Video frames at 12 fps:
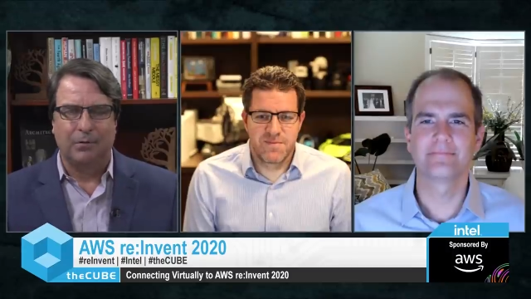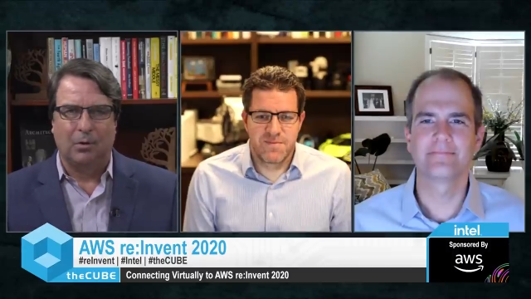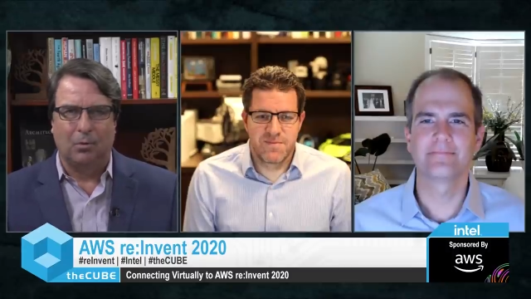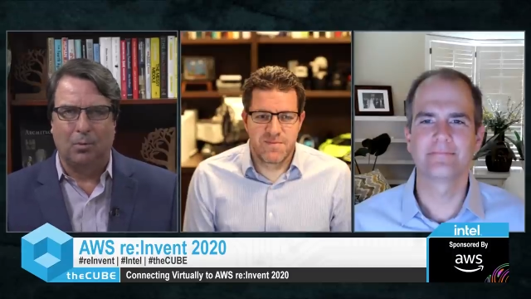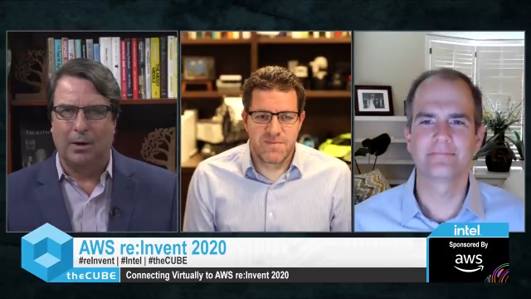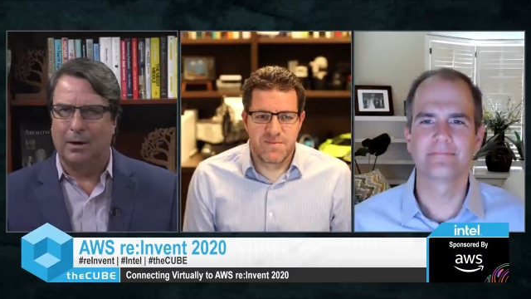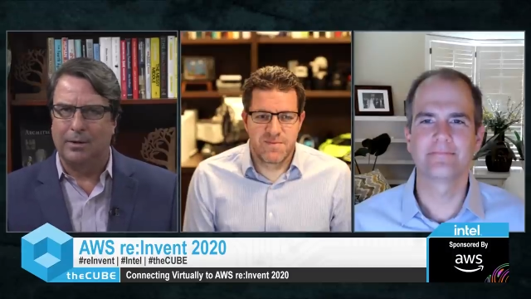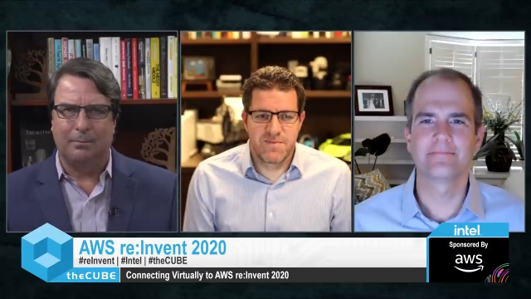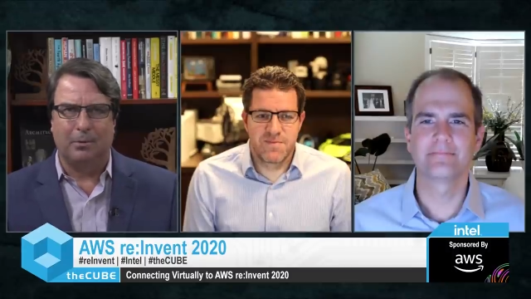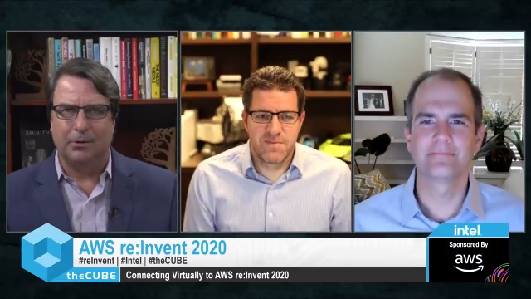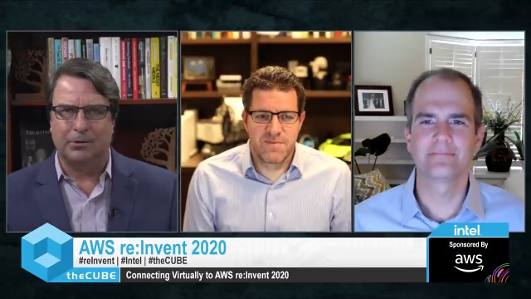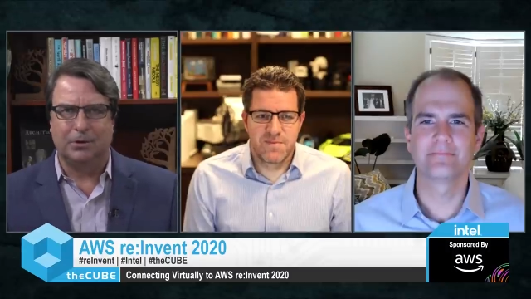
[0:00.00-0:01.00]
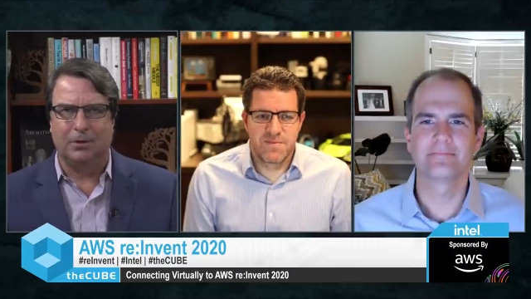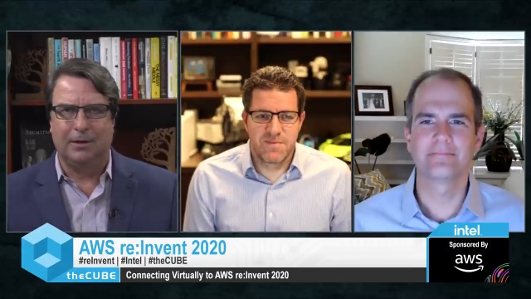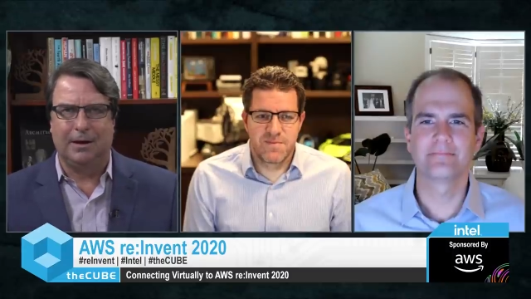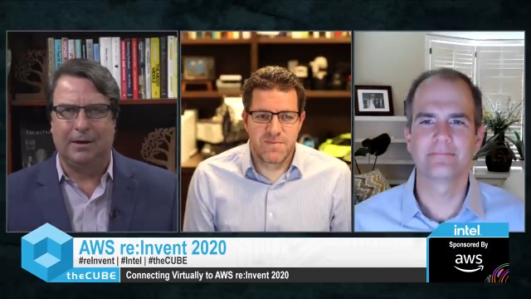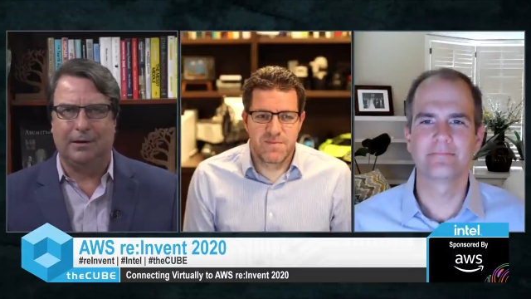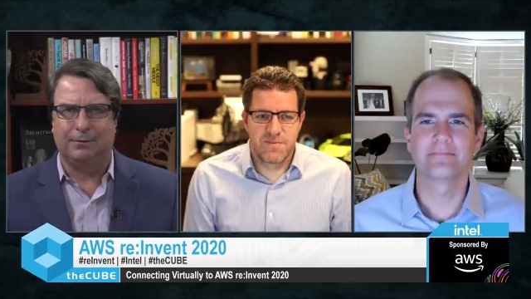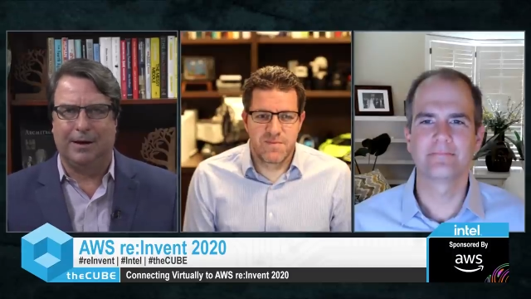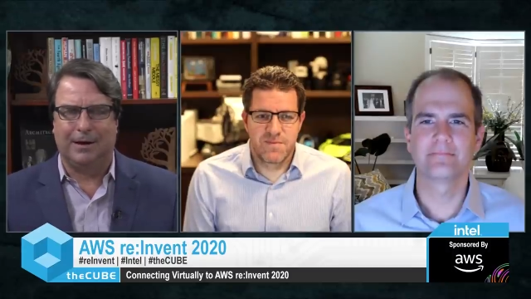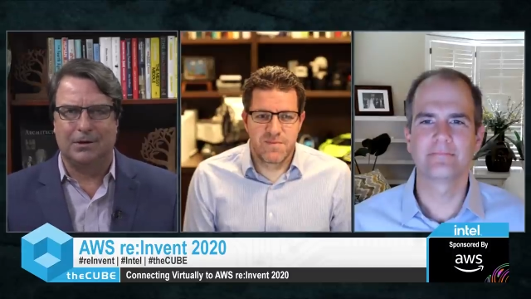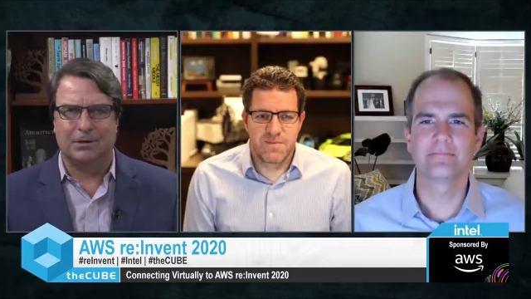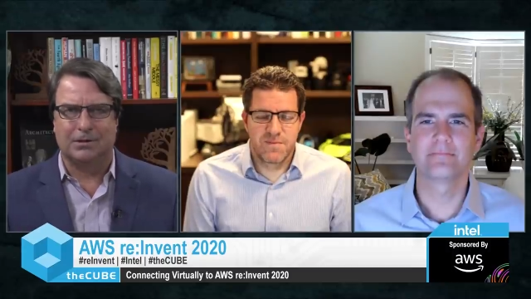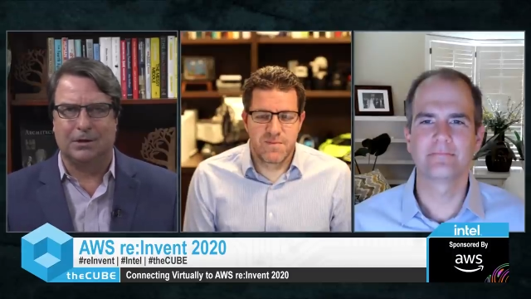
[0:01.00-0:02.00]
Speaker 1: What are the most unique
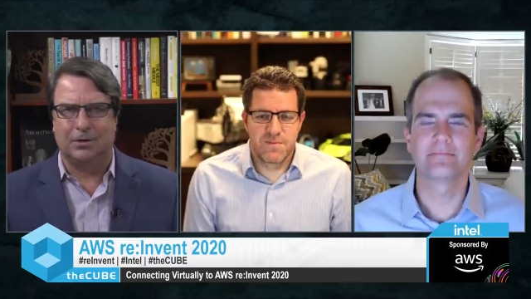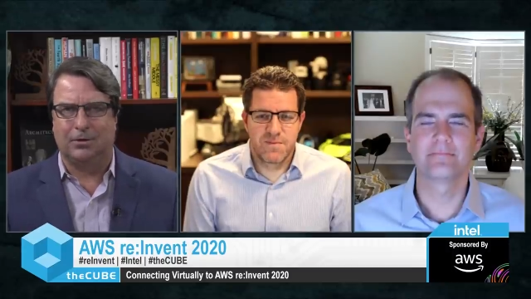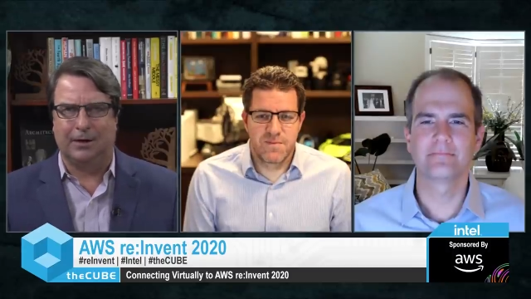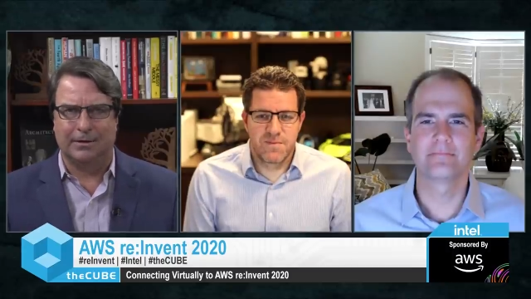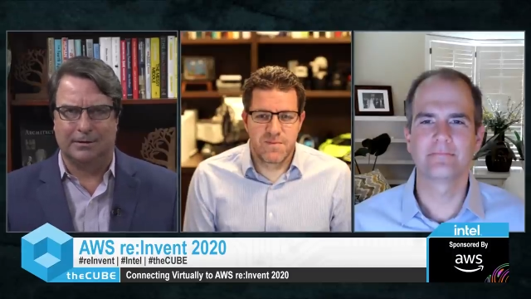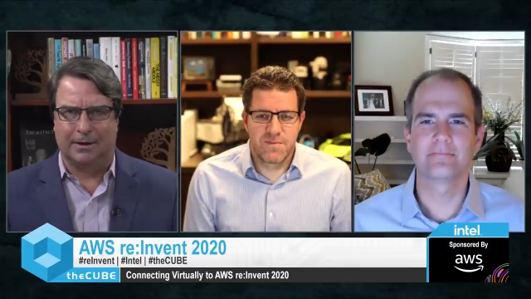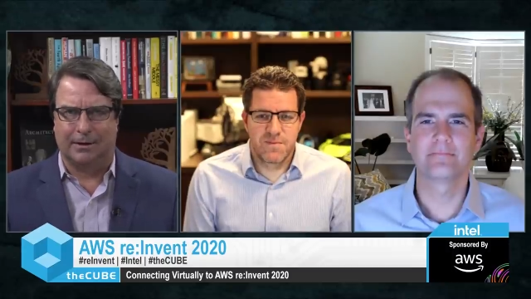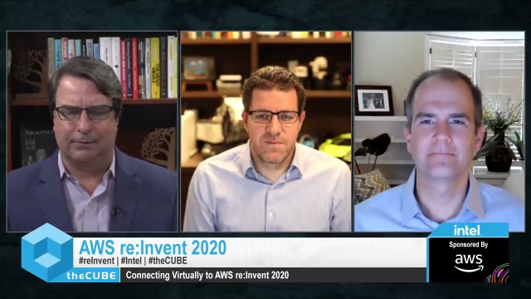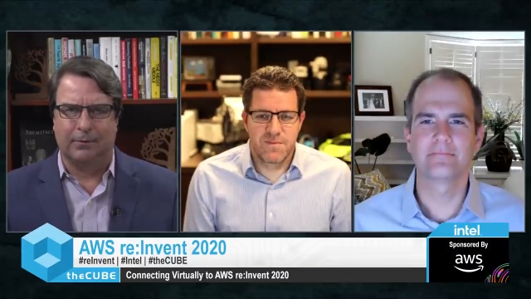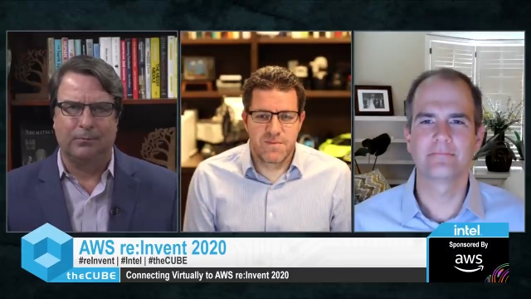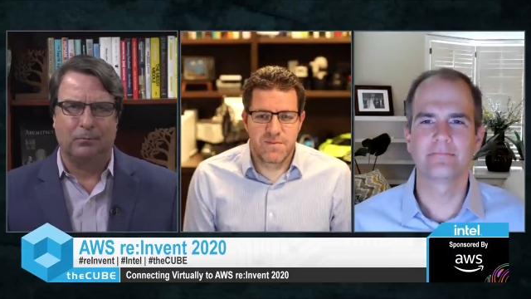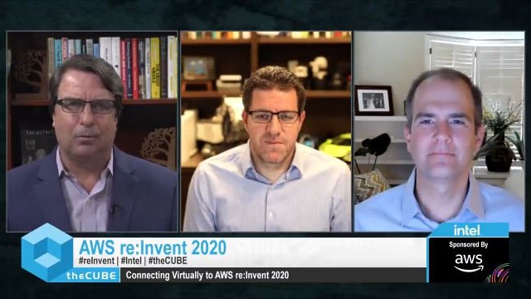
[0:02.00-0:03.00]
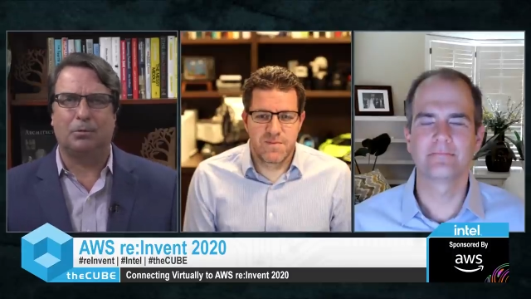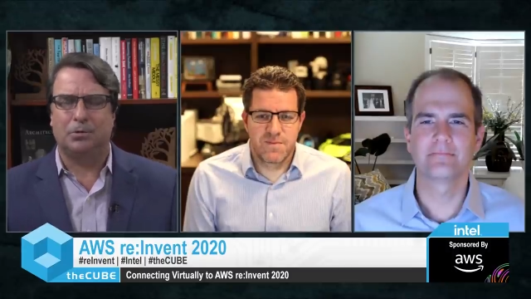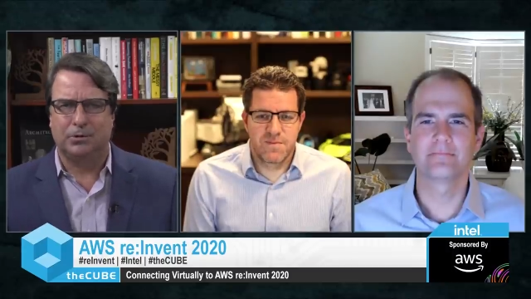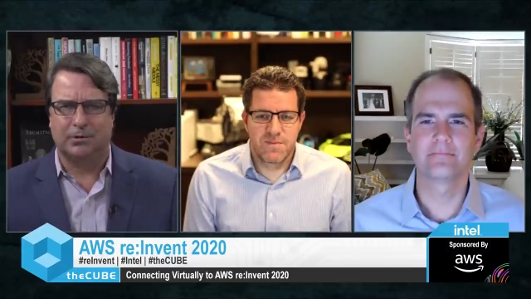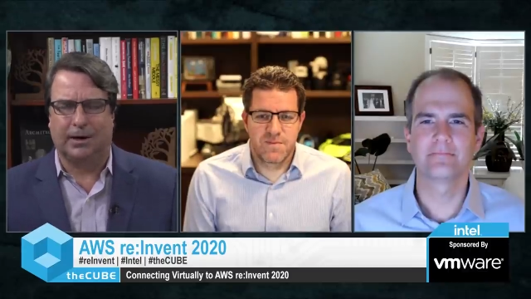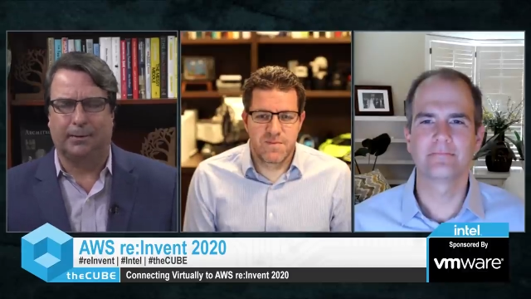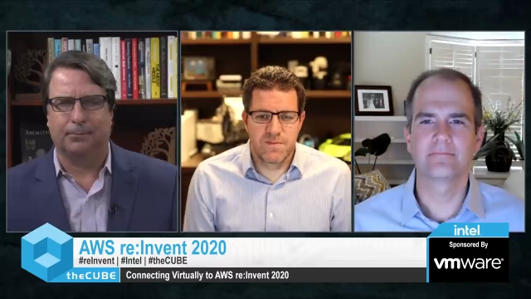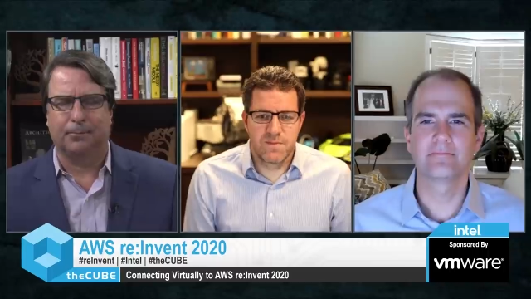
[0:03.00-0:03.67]
advantages that you guys have? What would you say?